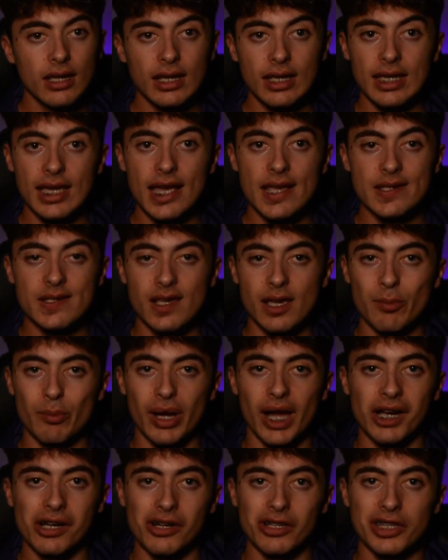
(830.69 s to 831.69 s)
Yes, I'm
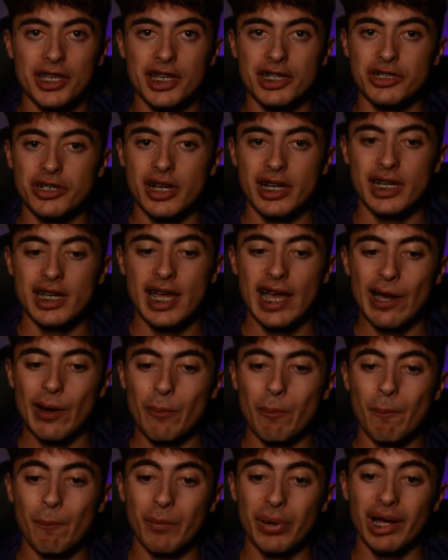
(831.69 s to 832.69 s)
back on that train now,
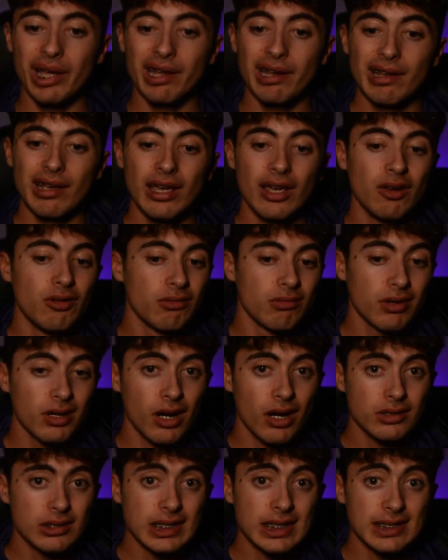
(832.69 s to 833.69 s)
but
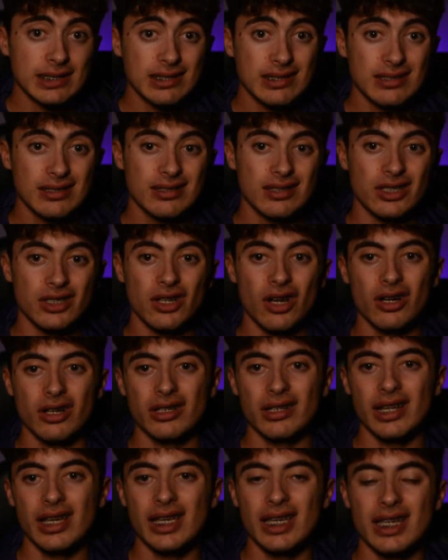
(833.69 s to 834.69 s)
regardless, The
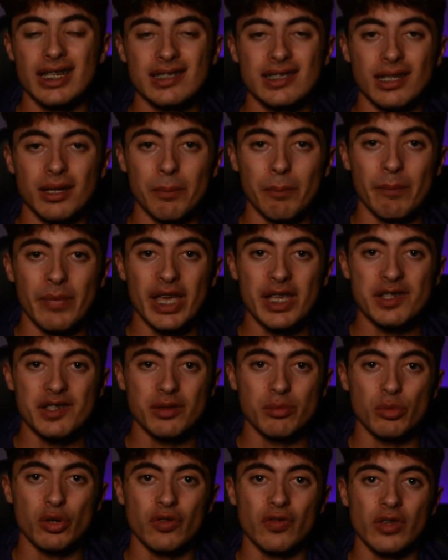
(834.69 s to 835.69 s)
Dark Knight is an
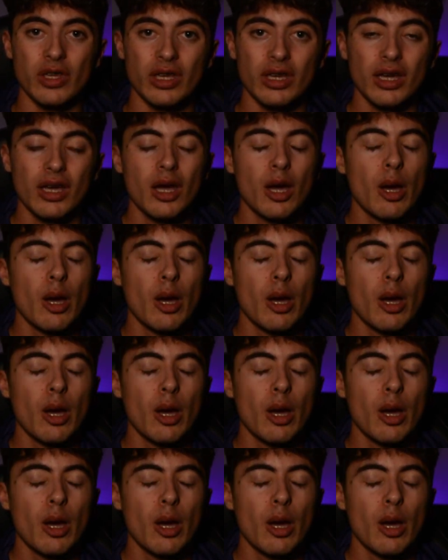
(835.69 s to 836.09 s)
amazing movie.